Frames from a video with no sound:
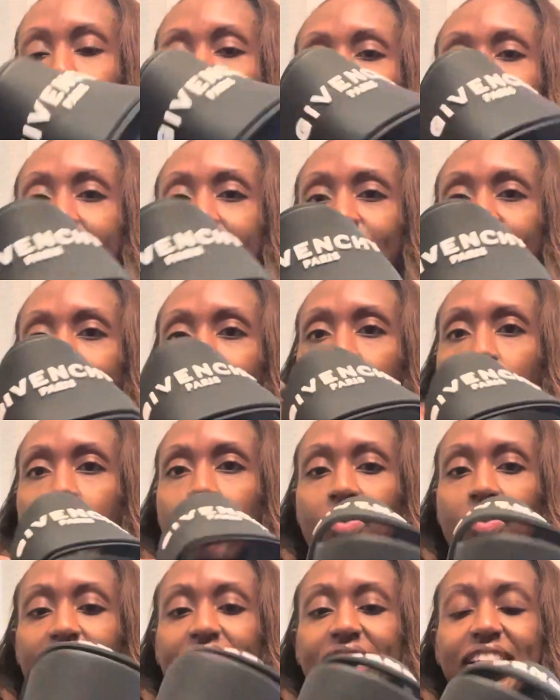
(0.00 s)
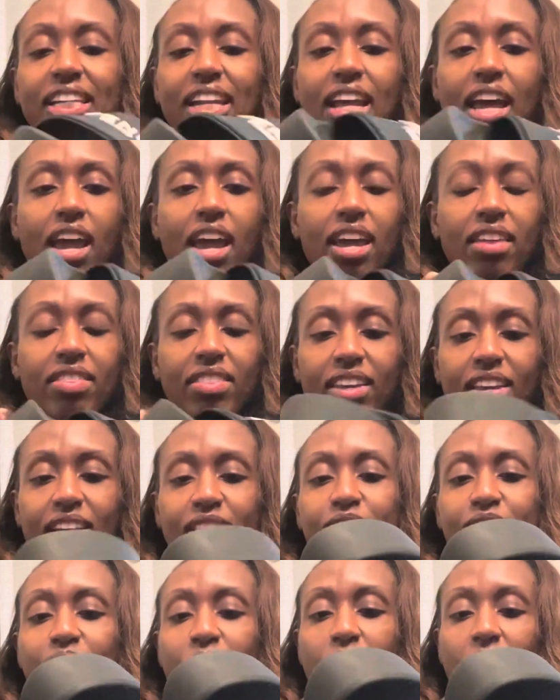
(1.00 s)
I definitely could have wore these today.
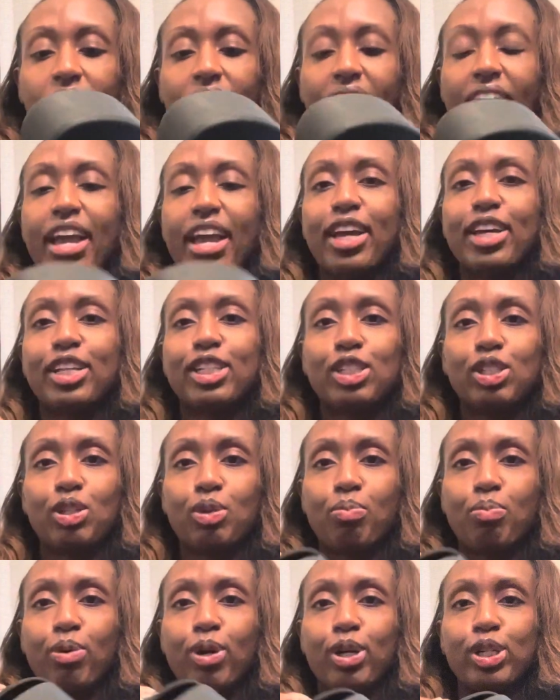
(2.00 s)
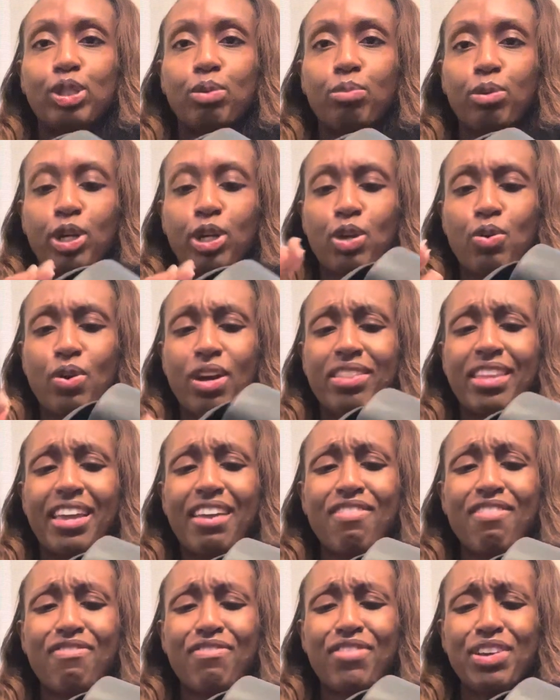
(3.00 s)
These are like super, super cute and they
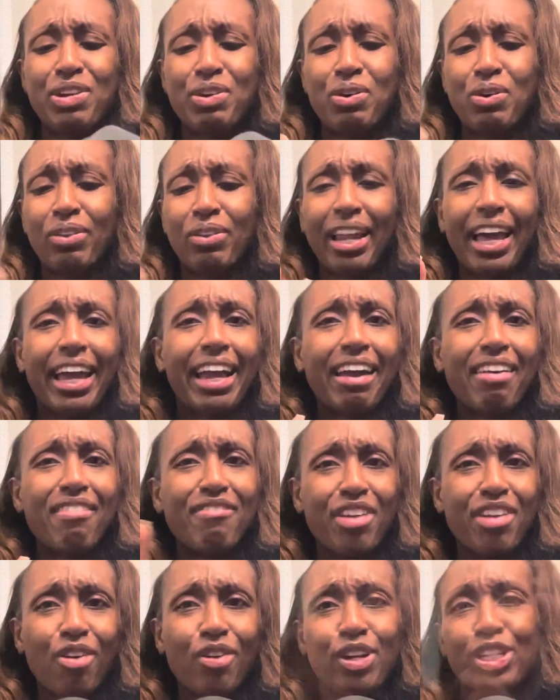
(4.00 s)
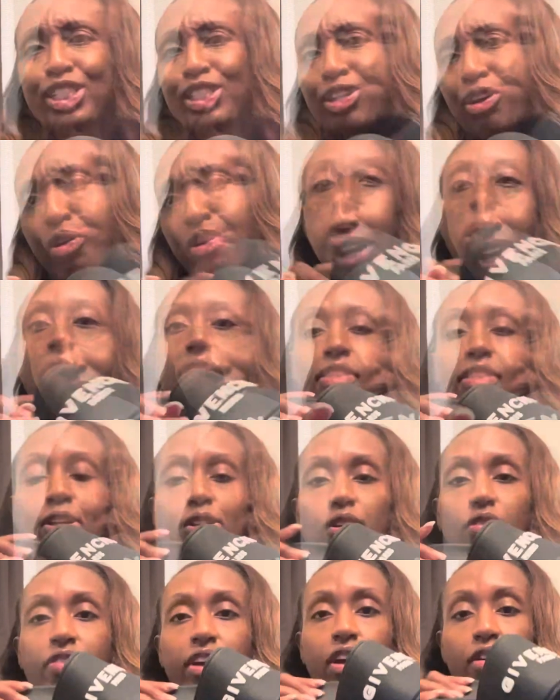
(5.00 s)
feel like very sturdy. These
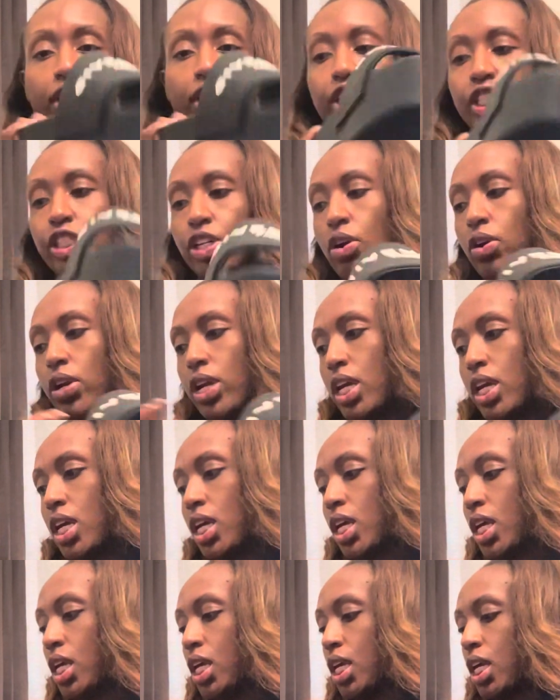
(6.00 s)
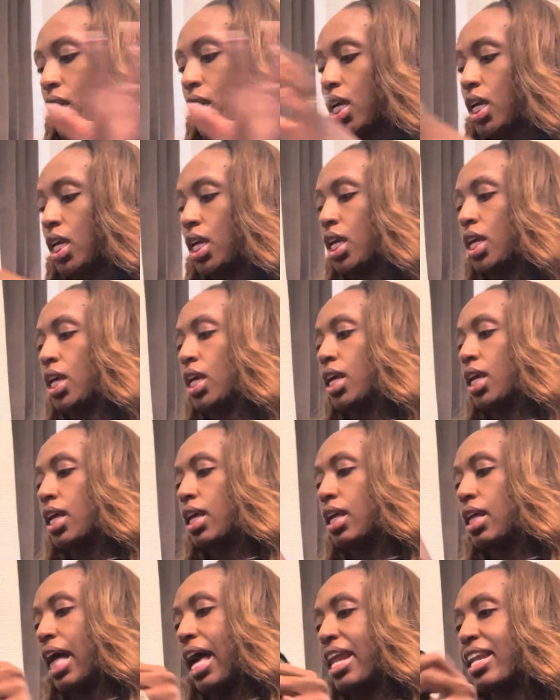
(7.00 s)
are very sturdy.
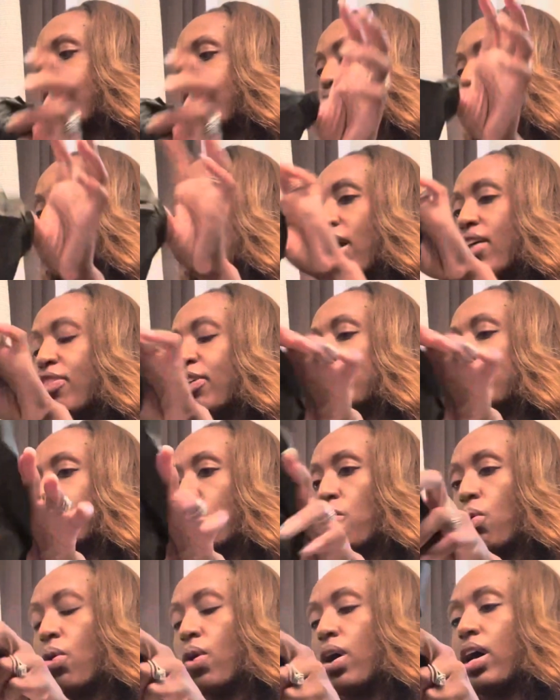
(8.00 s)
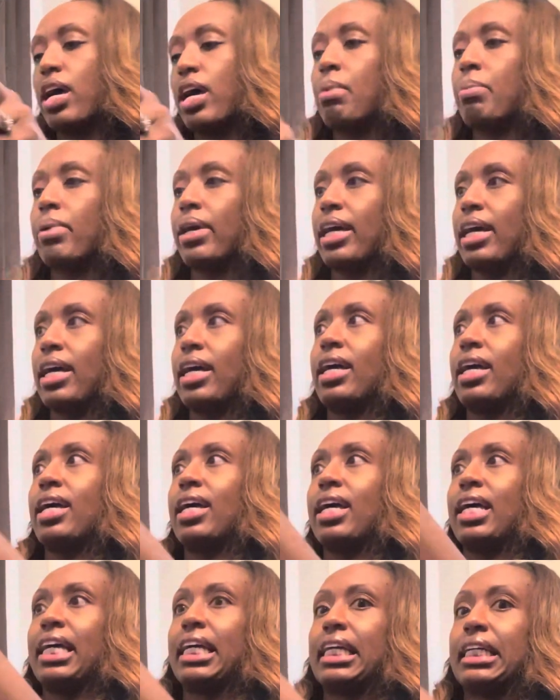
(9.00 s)
I need to try these on
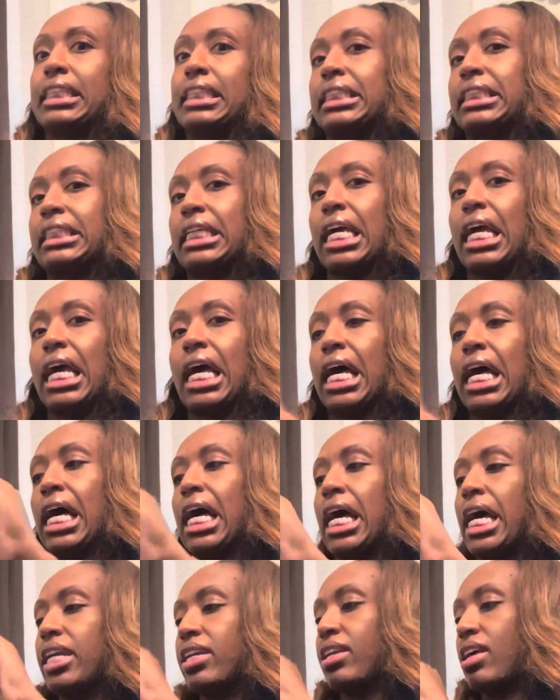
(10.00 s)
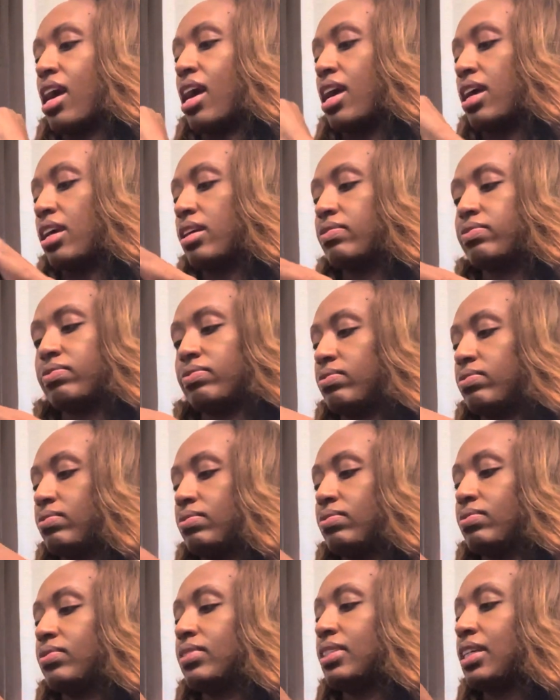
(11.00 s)
because, yeah, I, I,
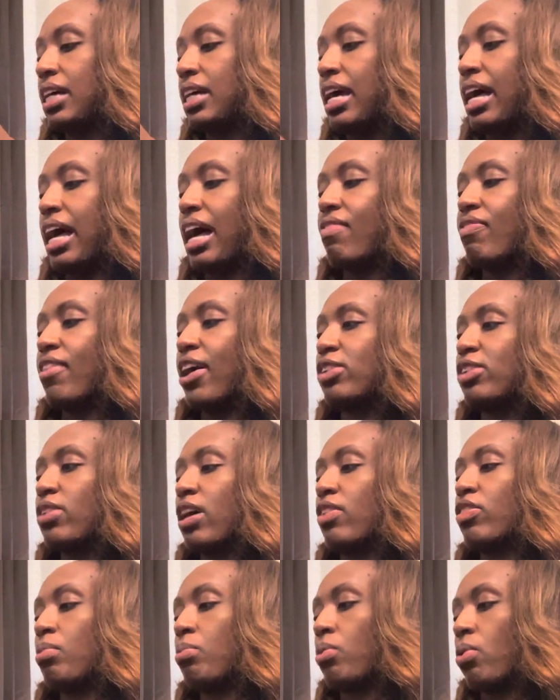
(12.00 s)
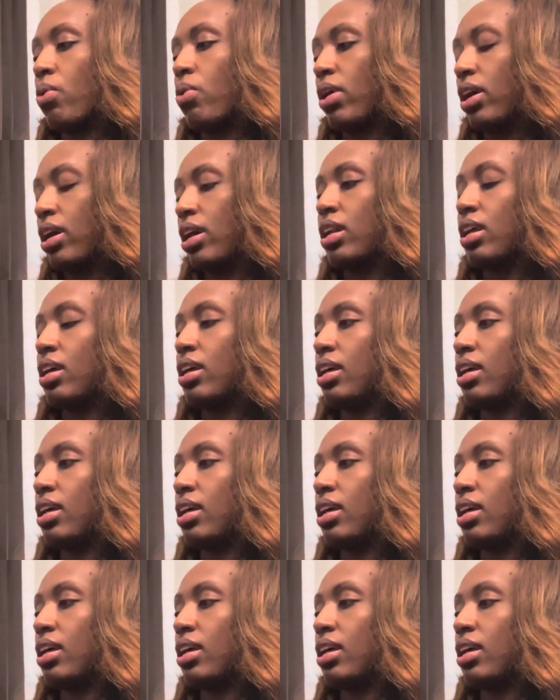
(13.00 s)
I'm not trying them on.